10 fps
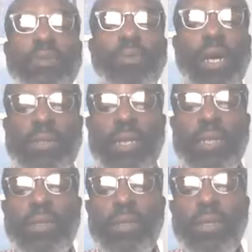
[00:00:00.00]

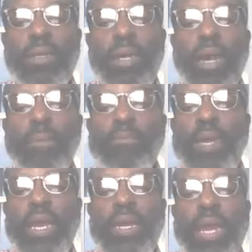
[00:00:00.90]
process. Uh,
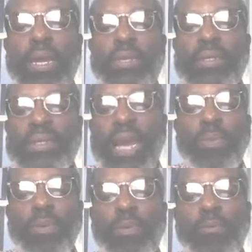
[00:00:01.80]
being a
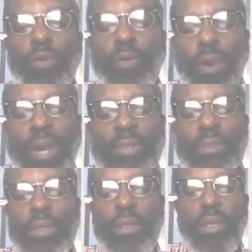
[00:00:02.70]
disciple for Christ
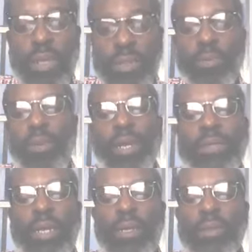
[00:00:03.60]
is a
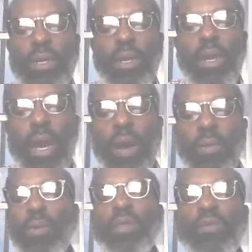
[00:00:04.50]
process. Uh,
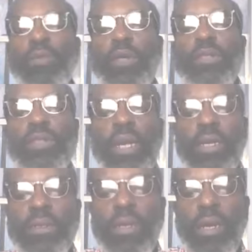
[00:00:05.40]
one of the first
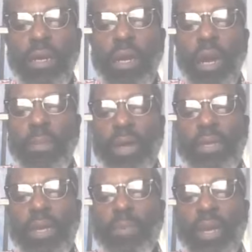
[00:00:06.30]
things about
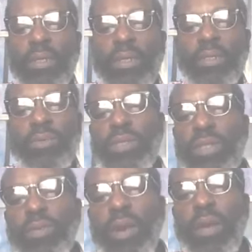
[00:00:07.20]
that process we
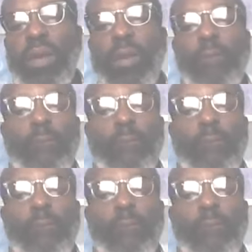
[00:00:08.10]
see right here